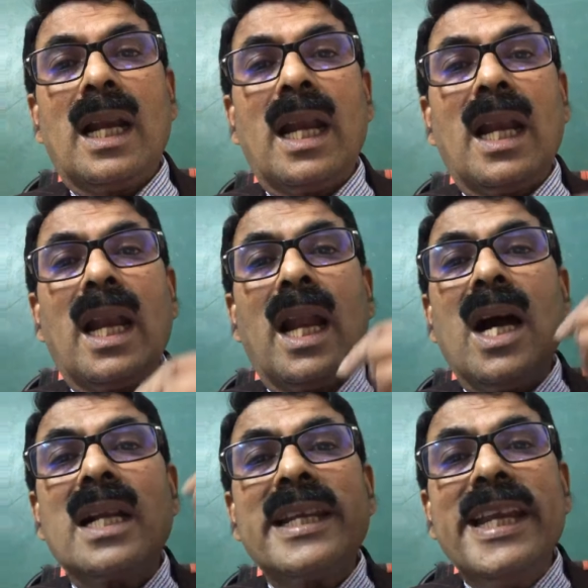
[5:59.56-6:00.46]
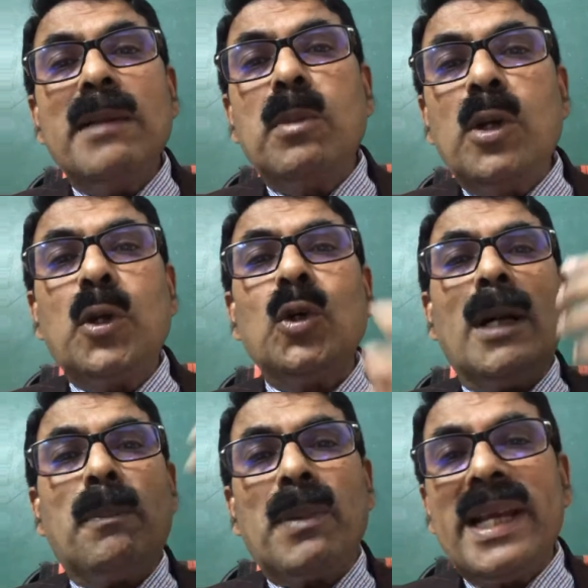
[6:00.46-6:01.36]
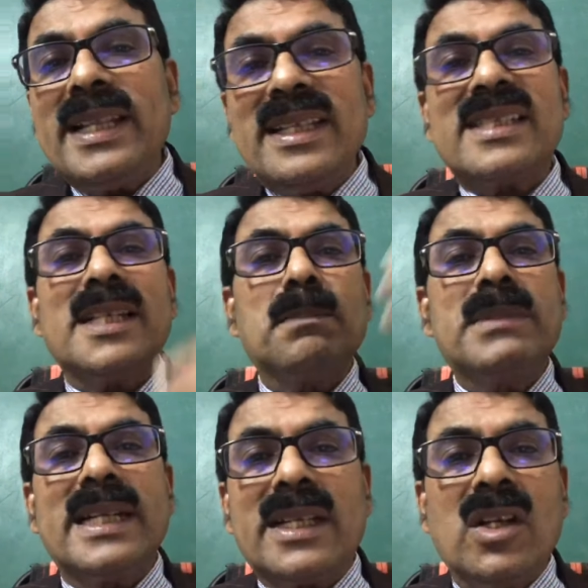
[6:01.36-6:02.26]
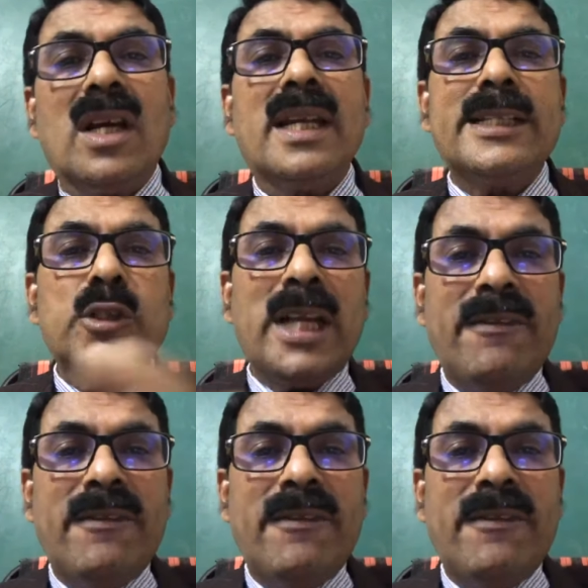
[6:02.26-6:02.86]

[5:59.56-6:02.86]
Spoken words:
not able to apply the subject knowledge you have